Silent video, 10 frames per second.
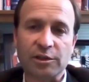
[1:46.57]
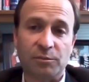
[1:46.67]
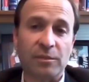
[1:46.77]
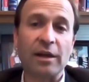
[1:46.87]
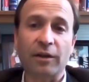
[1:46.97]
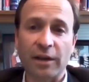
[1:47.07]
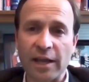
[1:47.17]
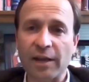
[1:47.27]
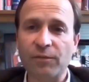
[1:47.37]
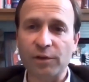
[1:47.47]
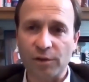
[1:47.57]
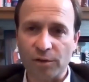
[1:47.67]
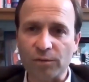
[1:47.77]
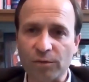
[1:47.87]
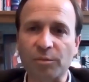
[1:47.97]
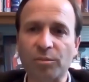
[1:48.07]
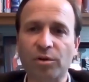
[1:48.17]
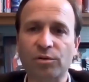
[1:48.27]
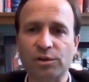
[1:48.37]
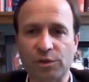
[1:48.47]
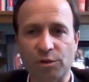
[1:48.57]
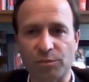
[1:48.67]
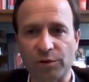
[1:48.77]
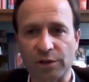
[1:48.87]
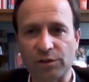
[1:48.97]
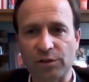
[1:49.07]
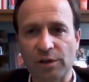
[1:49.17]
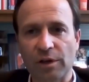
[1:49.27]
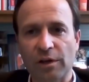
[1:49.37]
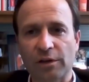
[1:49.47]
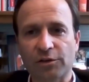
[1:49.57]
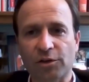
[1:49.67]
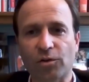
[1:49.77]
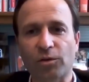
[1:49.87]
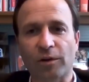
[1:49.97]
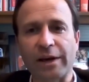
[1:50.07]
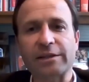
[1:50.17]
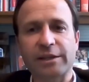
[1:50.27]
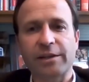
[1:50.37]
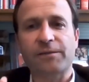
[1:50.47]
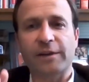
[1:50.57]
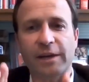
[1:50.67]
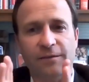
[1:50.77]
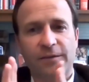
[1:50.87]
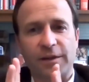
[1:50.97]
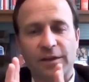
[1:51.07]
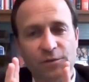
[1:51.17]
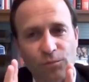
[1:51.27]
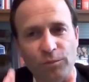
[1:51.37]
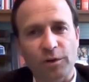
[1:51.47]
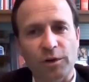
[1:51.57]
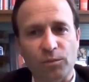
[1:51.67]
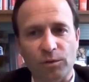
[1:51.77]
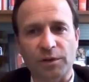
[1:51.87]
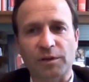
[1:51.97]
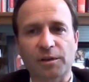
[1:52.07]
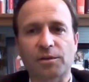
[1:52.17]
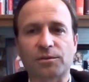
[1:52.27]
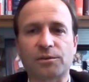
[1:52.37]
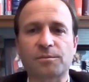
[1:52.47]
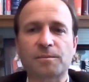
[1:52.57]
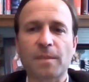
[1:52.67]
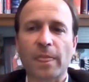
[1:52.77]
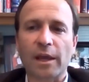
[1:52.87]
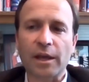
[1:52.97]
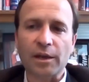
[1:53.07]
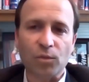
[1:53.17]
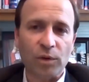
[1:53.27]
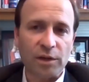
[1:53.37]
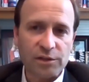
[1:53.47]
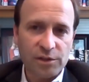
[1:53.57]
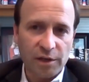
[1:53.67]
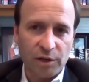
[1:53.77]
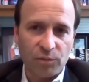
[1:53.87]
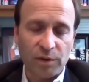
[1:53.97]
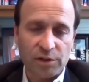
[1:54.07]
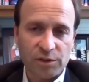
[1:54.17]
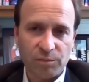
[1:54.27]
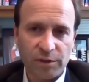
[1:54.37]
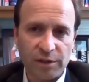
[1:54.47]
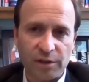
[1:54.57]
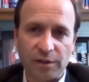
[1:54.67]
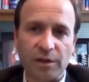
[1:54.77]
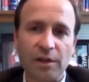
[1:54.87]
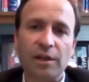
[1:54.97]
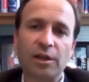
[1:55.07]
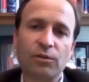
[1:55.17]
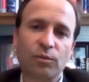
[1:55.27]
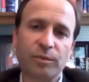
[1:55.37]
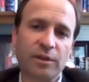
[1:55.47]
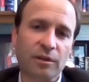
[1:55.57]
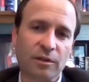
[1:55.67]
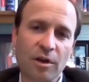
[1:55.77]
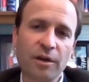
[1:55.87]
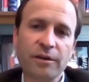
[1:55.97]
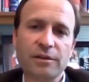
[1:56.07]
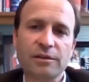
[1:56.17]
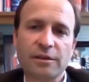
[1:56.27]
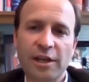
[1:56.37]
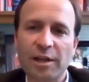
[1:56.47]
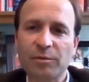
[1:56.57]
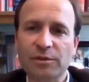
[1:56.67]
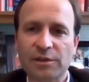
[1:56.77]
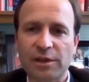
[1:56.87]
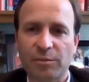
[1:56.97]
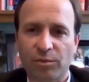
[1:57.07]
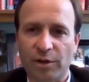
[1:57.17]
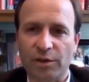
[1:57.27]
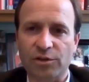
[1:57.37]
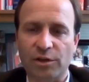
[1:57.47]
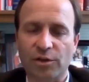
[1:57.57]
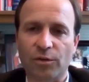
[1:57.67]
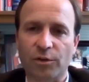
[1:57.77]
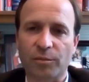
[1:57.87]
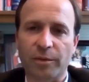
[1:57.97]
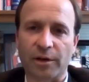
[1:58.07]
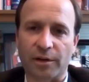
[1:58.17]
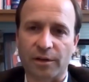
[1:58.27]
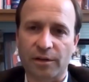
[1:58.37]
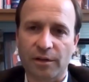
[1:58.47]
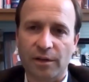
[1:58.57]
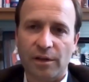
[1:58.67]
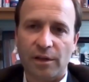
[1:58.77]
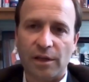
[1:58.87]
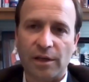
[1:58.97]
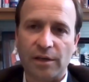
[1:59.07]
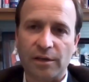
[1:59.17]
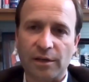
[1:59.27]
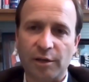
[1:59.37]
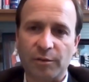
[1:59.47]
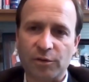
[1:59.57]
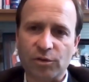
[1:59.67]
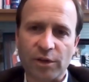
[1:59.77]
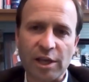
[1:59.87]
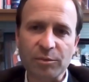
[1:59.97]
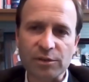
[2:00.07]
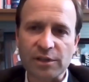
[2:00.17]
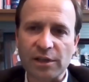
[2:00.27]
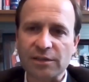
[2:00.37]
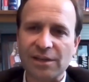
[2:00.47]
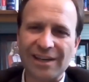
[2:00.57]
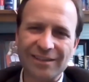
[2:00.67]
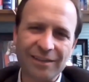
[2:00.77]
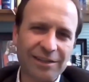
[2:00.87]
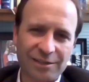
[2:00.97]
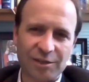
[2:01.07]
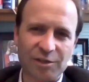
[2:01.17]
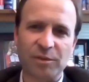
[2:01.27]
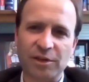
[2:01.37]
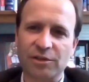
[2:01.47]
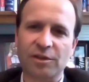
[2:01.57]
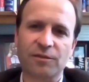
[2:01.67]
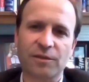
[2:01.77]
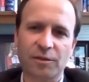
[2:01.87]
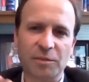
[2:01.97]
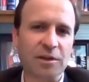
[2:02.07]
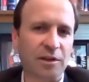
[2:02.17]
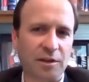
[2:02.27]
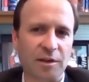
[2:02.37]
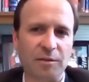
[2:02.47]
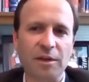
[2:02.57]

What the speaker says: mile and a half when you include the approaches to the bridge. So the last 85 feet is really, really close, and when it's completed, it will be the longest cable stay bridge in North America. And so cable stay is kind of like suspension. If you think about the